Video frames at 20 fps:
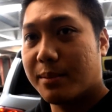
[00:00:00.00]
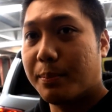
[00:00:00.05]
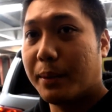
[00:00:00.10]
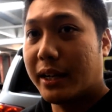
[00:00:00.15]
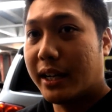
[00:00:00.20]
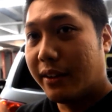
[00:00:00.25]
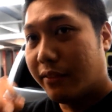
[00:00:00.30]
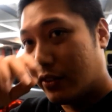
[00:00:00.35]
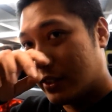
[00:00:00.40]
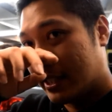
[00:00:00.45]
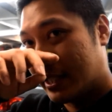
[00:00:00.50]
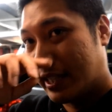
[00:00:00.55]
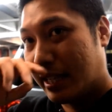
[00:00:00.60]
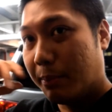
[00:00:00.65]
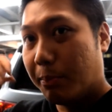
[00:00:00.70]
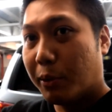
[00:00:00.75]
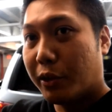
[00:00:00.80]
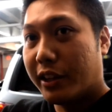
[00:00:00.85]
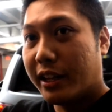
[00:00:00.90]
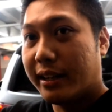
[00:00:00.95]
But if it's
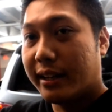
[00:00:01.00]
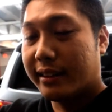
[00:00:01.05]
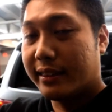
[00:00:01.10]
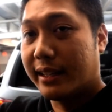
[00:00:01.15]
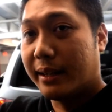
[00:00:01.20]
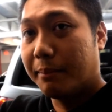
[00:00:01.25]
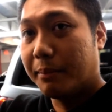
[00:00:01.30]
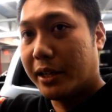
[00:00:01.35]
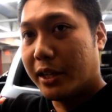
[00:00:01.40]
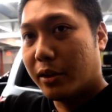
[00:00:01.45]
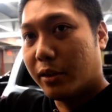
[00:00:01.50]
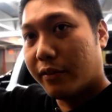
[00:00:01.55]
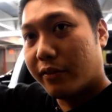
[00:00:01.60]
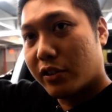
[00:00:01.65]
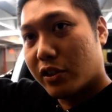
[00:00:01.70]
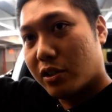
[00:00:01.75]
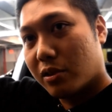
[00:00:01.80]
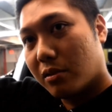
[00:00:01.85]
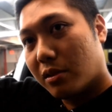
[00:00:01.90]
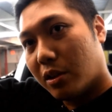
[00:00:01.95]
deeper than the thumbnail, if you,
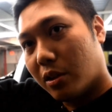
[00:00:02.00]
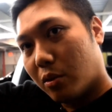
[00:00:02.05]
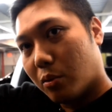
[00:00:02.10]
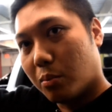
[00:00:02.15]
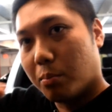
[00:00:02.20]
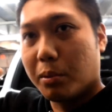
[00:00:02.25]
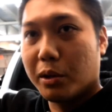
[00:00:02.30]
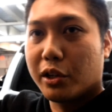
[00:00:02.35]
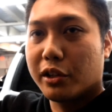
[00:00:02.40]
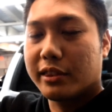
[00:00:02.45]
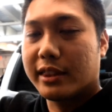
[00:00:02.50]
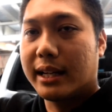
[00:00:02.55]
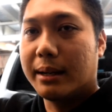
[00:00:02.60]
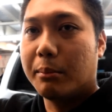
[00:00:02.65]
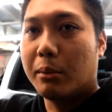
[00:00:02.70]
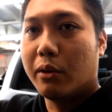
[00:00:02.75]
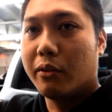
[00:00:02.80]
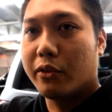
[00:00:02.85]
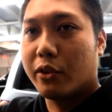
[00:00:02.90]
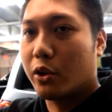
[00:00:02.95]
you know, put your
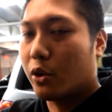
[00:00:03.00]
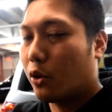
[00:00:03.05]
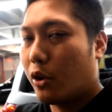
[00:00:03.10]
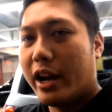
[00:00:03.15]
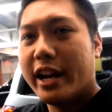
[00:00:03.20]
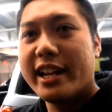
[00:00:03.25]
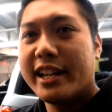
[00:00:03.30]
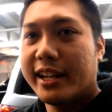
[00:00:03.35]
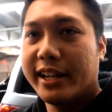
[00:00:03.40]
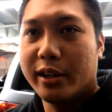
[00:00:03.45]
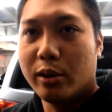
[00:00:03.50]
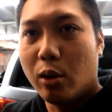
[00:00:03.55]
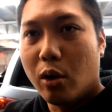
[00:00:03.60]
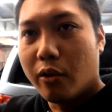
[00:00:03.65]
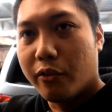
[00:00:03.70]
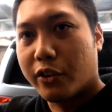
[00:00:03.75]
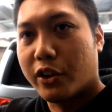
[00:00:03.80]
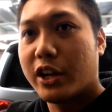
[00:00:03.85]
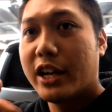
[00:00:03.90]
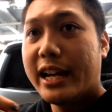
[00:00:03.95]
thumb over or any nail
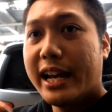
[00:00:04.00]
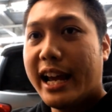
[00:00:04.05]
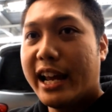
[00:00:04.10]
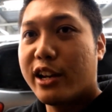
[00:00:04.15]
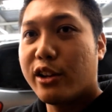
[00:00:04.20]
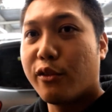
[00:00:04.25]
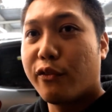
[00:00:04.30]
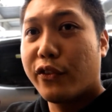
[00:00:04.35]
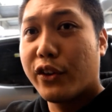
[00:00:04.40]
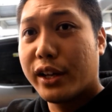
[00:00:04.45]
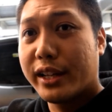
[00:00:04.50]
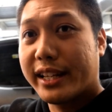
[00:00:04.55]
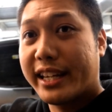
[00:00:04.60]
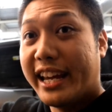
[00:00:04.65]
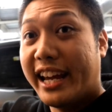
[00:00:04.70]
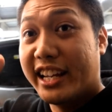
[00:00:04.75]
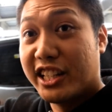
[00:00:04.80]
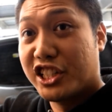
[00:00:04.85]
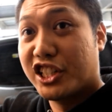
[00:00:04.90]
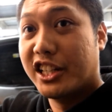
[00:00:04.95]
over and you feel it
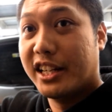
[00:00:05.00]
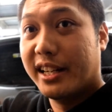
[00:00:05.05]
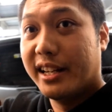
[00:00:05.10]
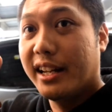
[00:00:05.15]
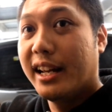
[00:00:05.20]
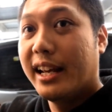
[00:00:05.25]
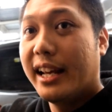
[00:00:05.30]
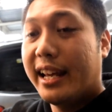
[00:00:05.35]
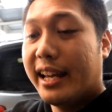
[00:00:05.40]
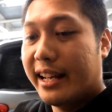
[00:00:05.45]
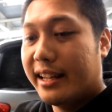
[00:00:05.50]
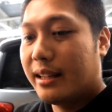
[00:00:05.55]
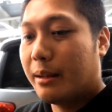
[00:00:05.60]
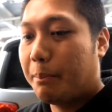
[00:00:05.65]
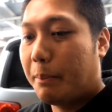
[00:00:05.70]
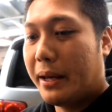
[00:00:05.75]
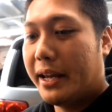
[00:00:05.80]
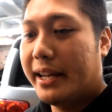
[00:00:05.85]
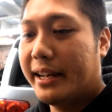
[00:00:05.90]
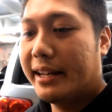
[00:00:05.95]
catch in the
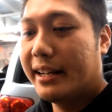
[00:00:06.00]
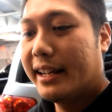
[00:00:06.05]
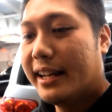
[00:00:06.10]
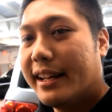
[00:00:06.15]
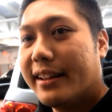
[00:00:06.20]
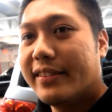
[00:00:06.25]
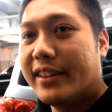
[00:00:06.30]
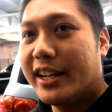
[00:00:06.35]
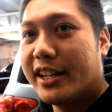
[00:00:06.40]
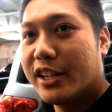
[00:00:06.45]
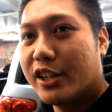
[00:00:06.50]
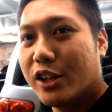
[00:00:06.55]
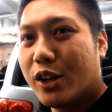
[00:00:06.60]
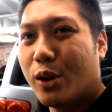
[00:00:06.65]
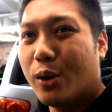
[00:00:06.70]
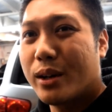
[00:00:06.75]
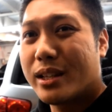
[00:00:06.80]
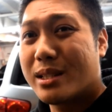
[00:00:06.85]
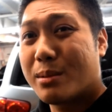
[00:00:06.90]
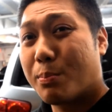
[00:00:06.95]
paint, then you
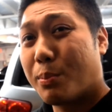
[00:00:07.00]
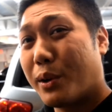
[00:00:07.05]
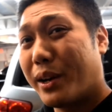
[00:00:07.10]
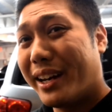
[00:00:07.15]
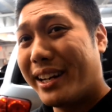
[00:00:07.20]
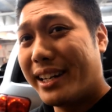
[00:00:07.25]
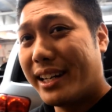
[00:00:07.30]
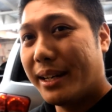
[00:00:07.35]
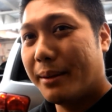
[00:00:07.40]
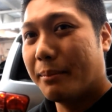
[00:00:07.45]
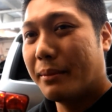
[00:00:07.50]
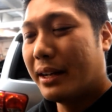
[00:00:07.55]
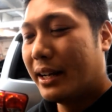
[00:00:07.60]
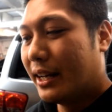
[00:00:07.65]
know it's pretty deep.